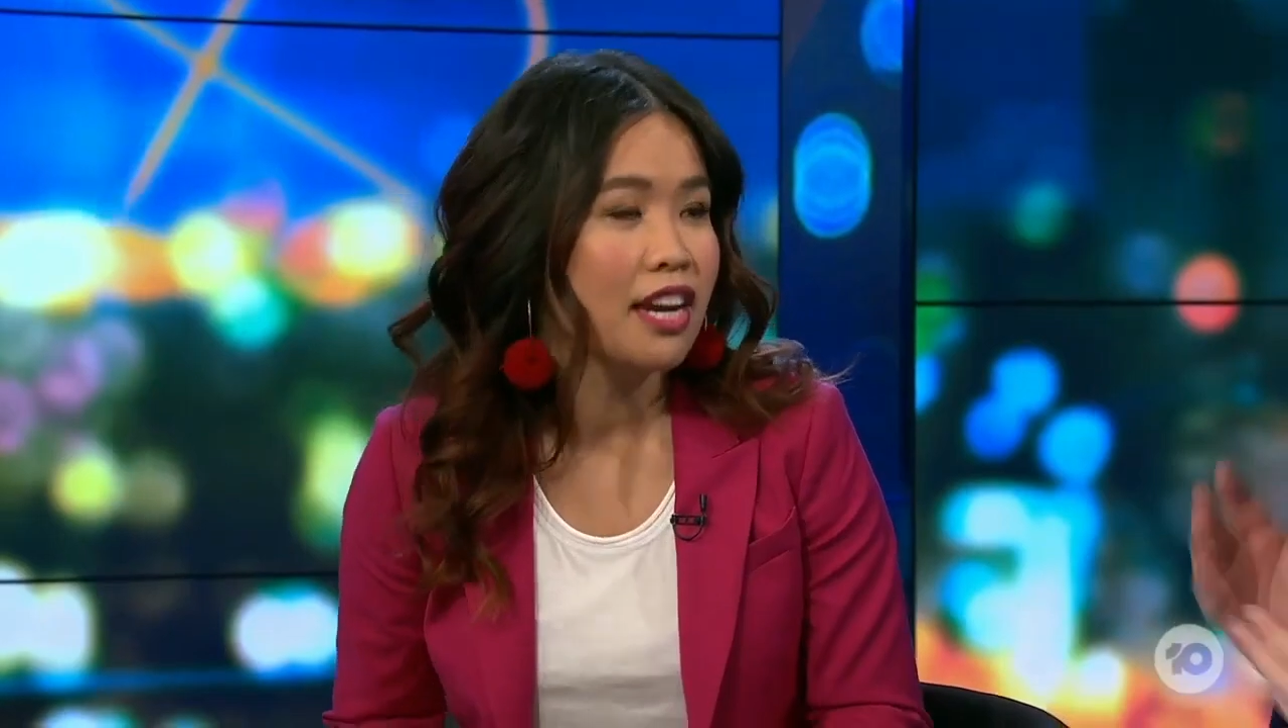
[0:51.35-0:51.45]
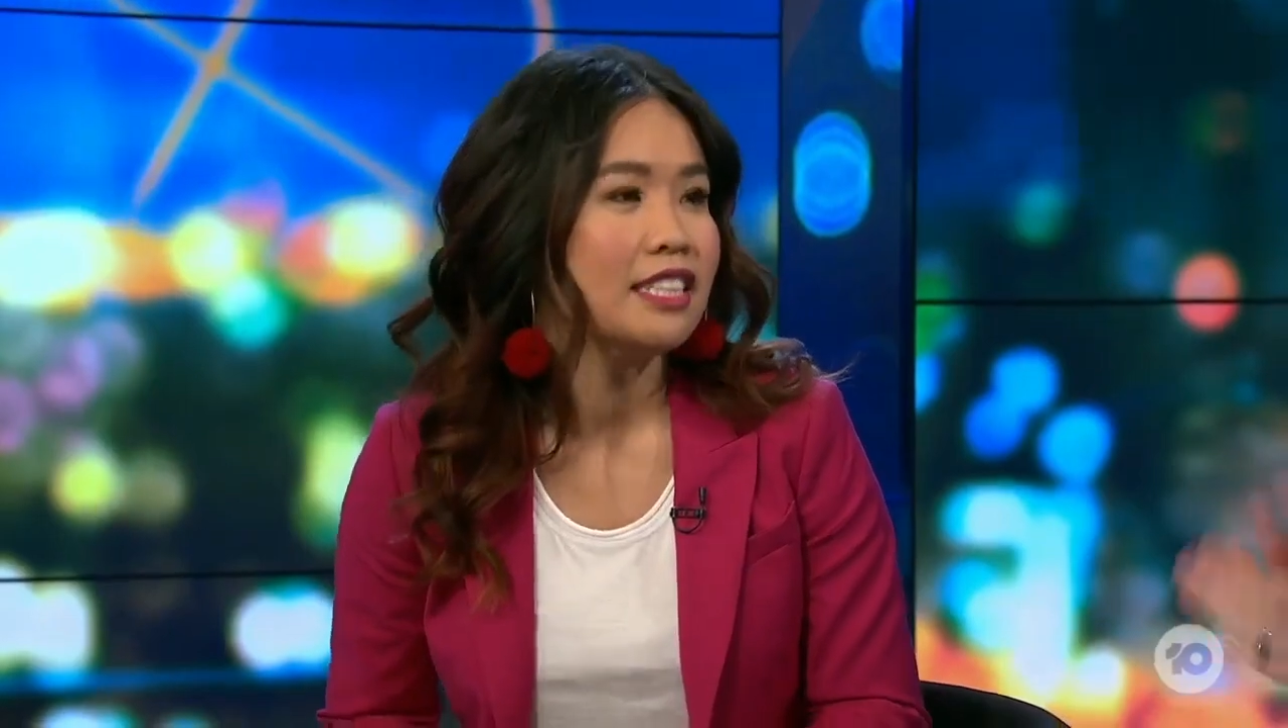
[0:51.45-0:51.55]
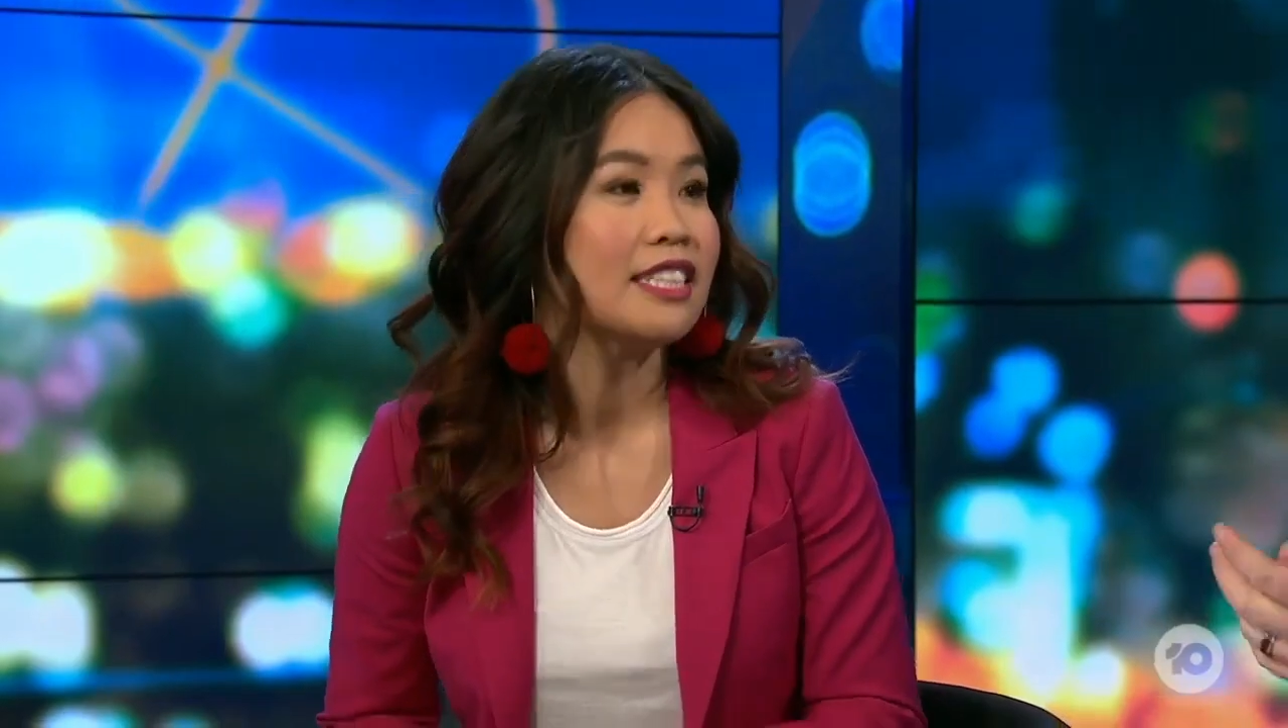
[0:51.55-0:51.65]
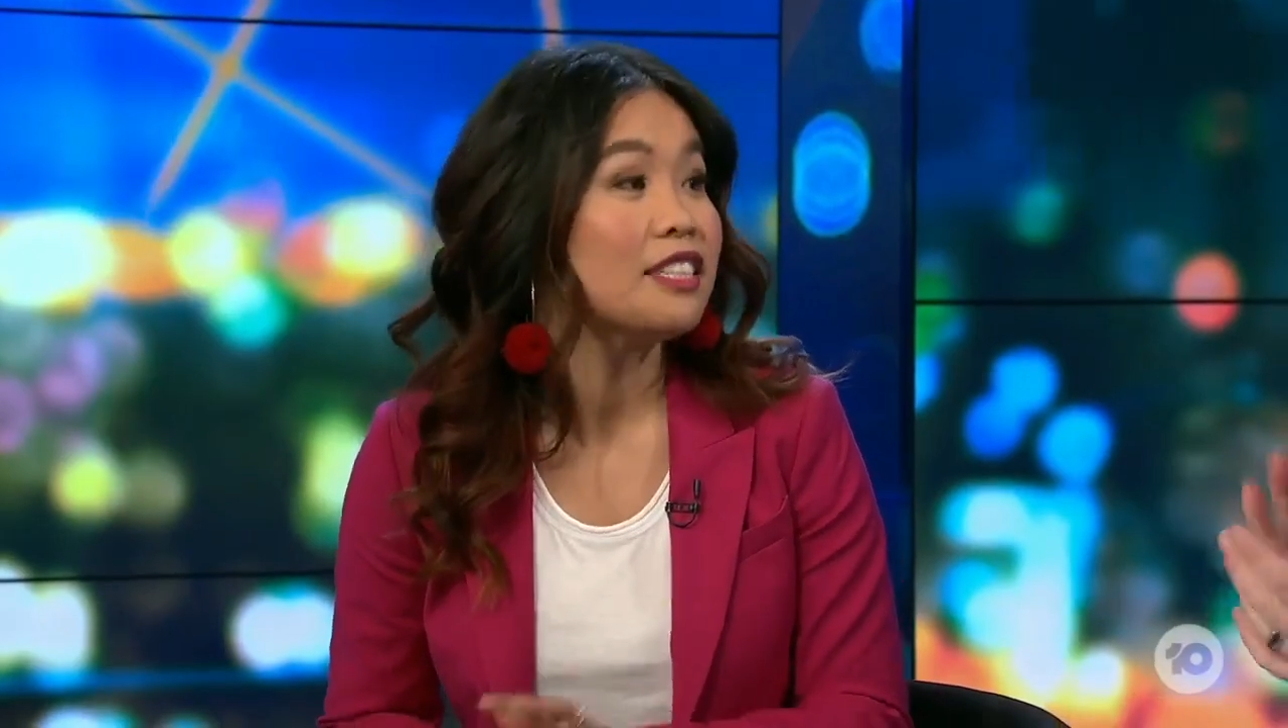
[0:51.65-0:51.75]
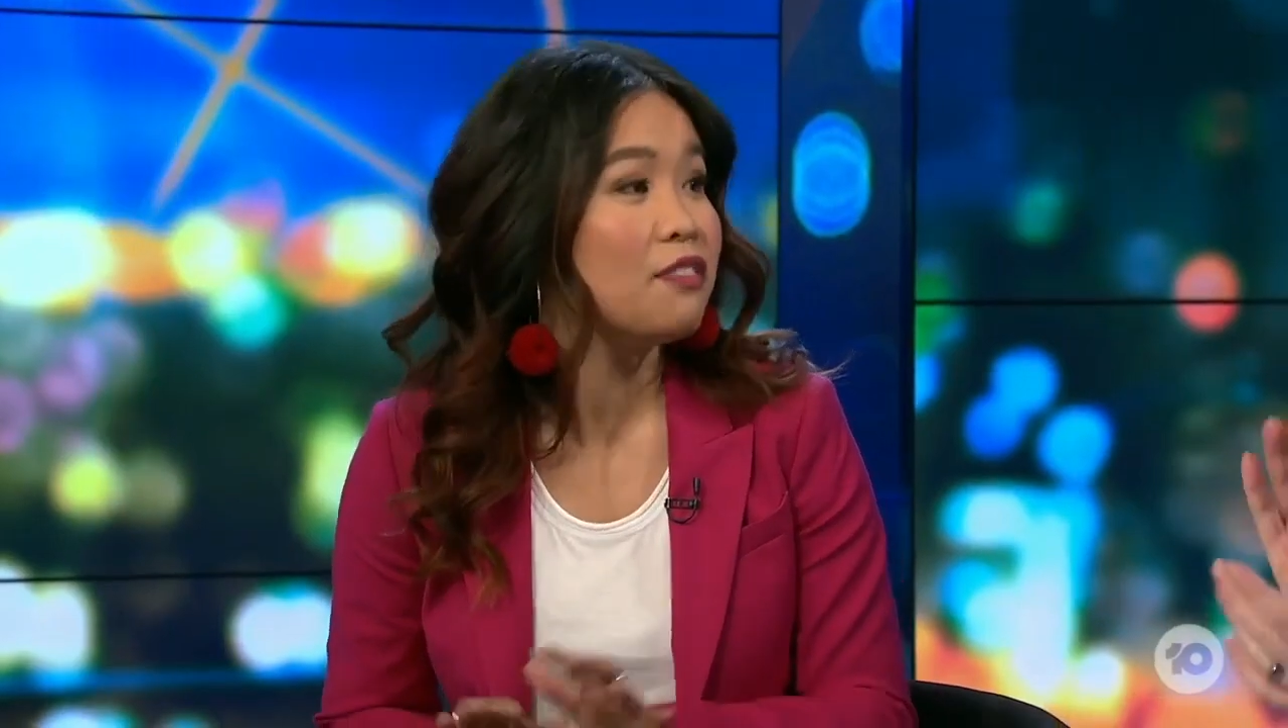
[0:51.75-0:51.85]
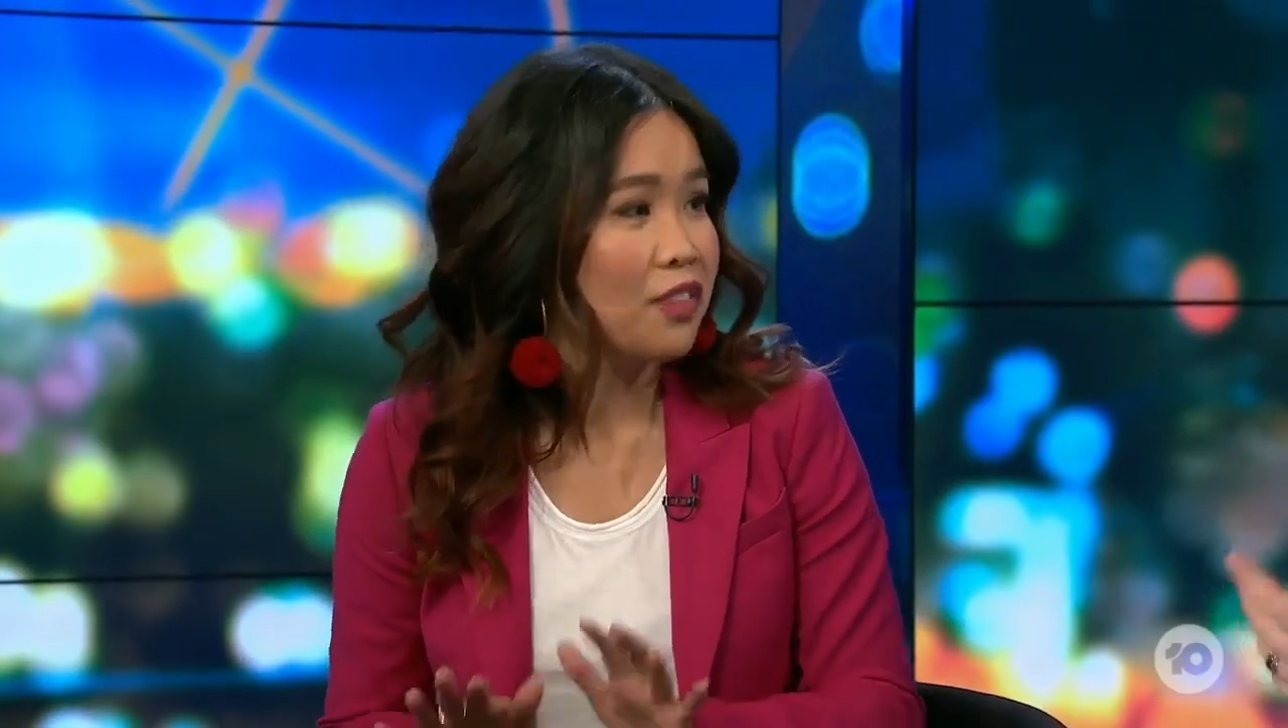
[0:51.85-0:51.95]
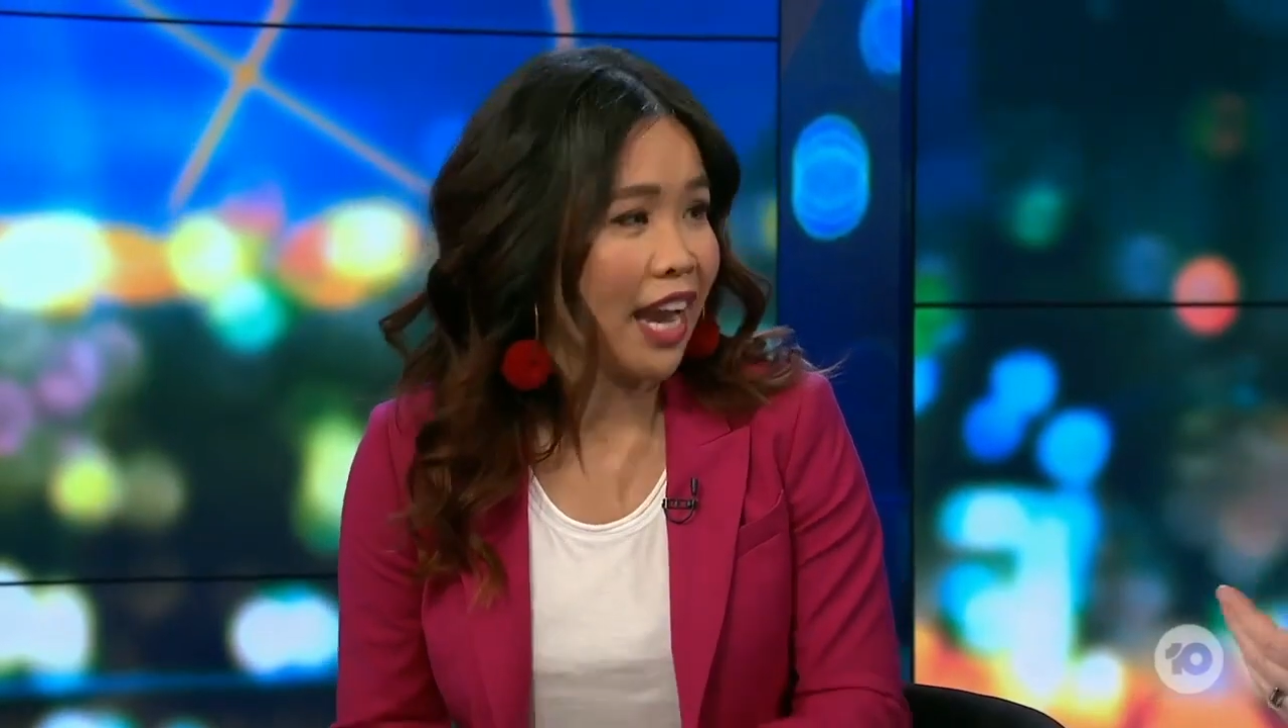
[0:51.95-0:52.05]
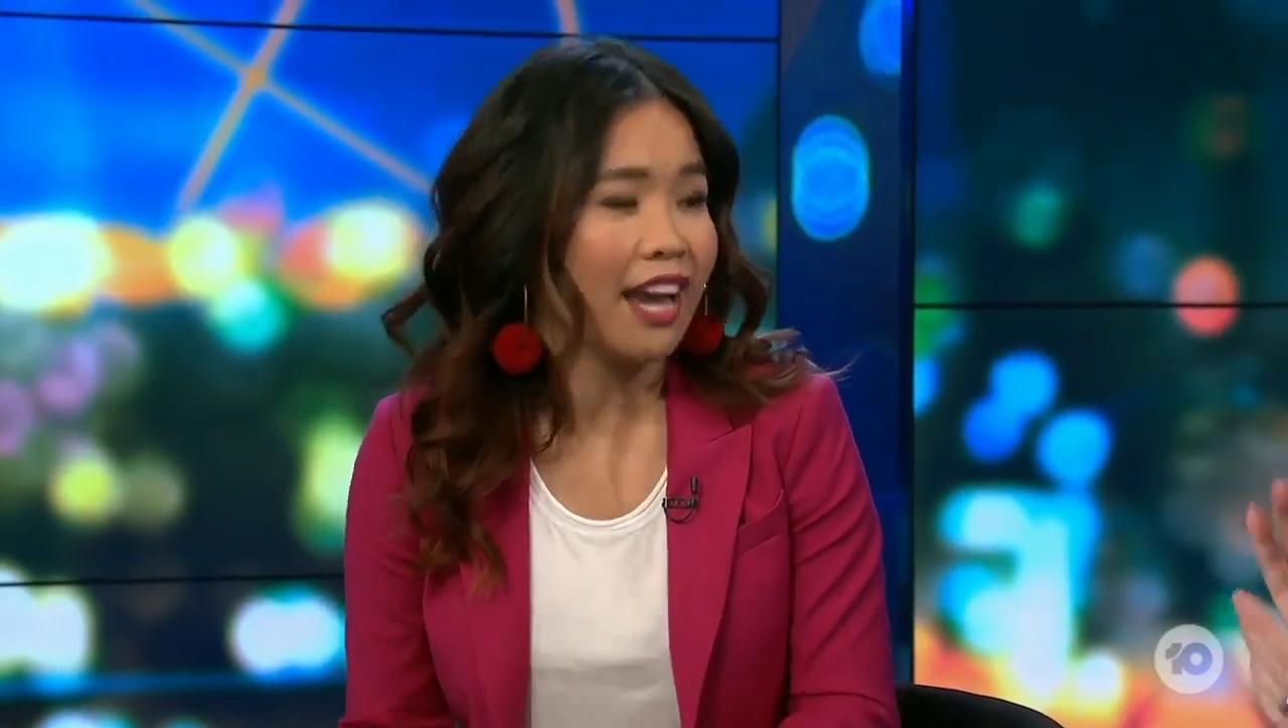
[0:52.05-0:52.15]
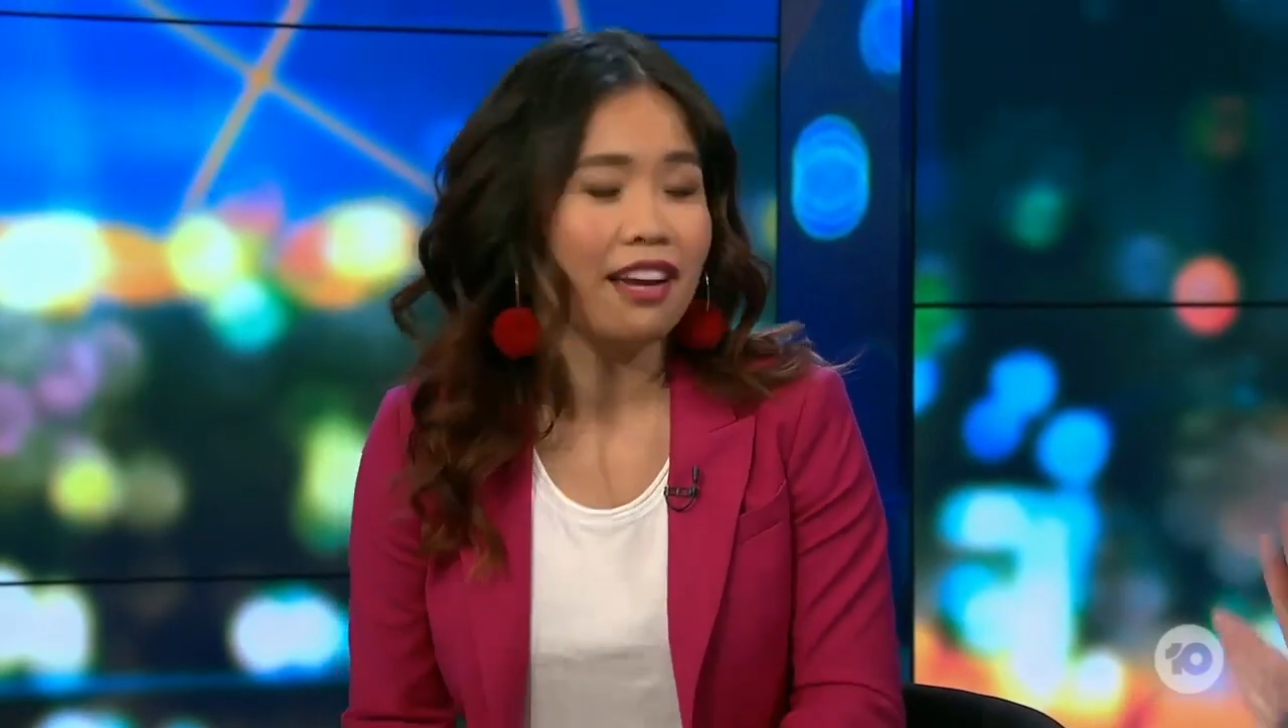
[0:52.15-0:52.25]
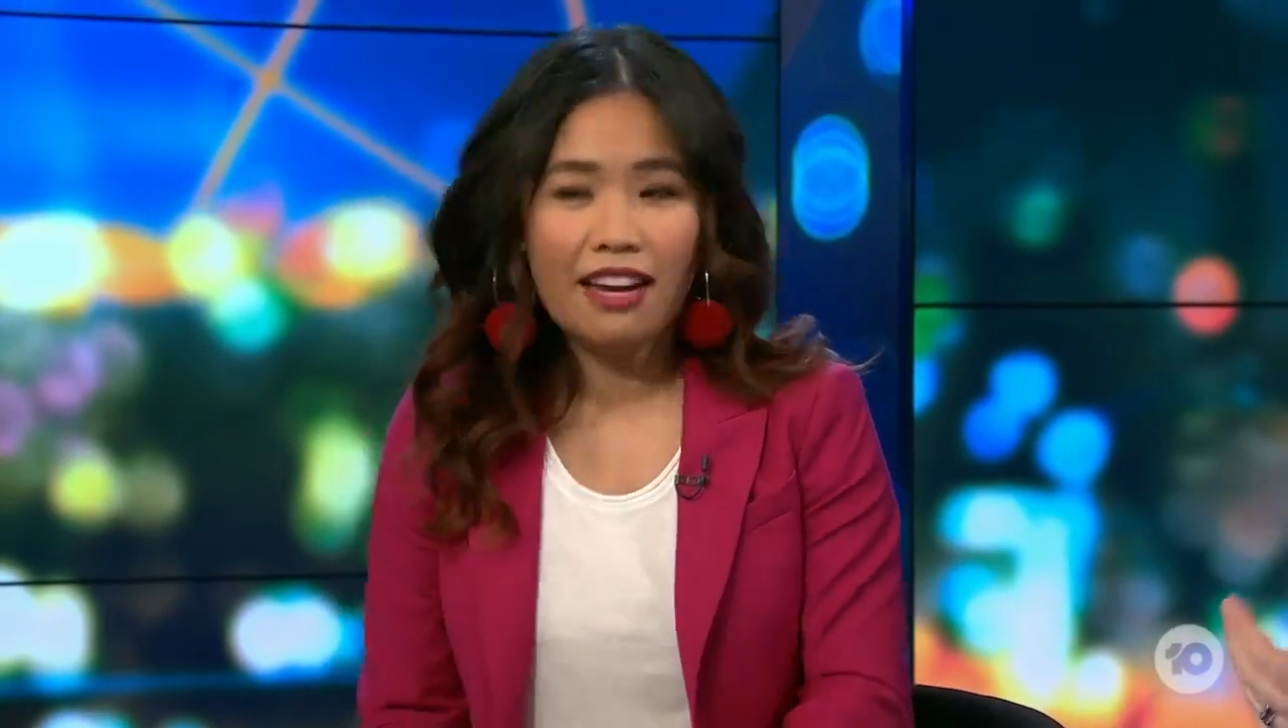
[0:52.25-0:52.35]
That's
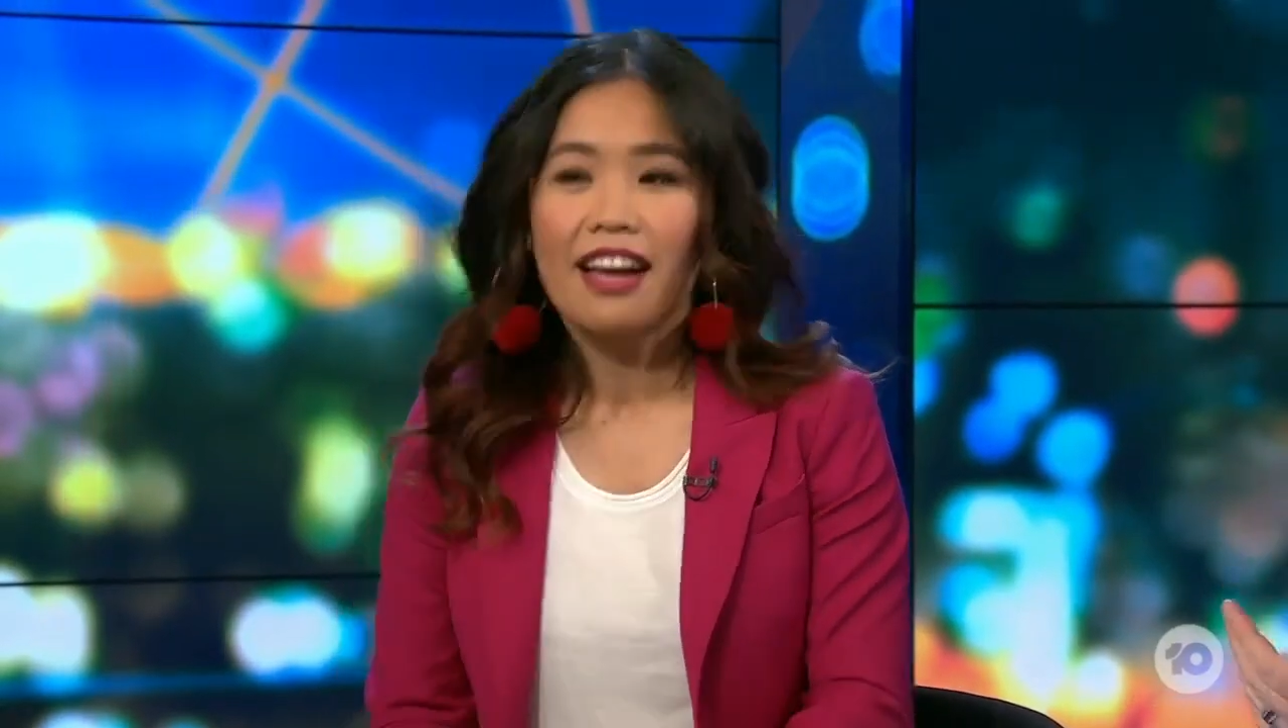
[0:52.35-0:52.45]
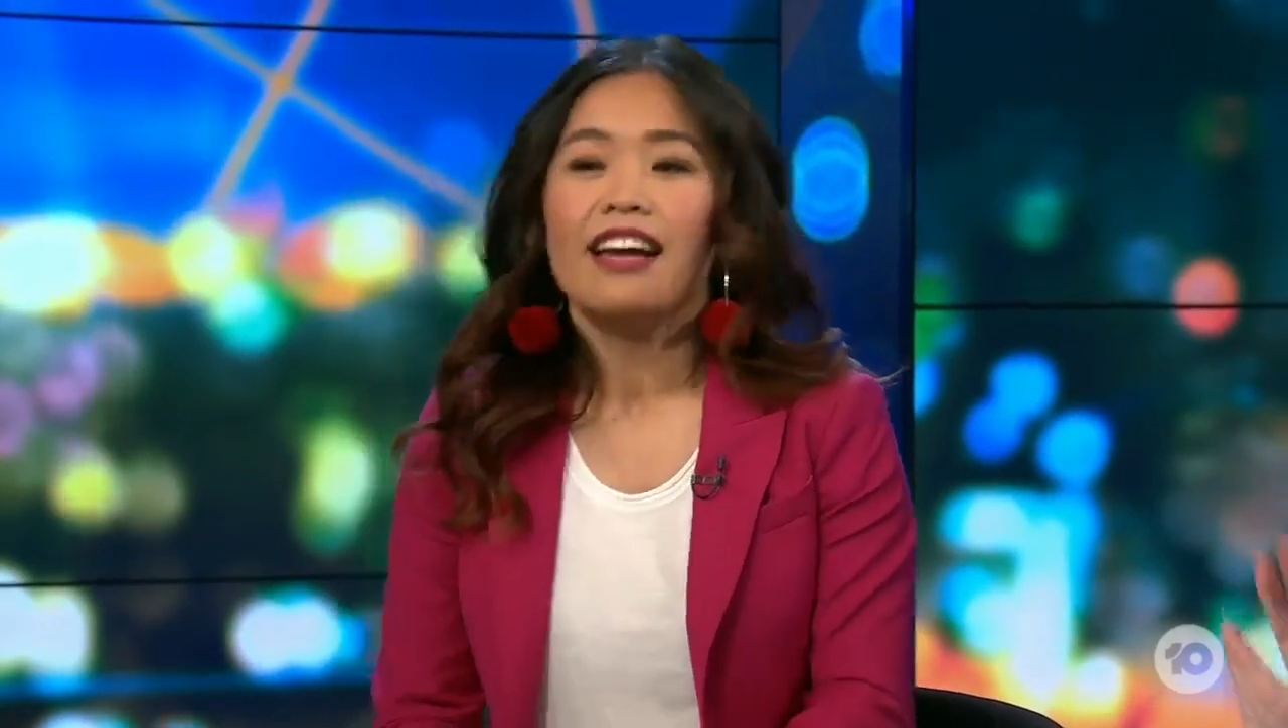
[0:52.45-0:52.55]
fantastic. Yeah.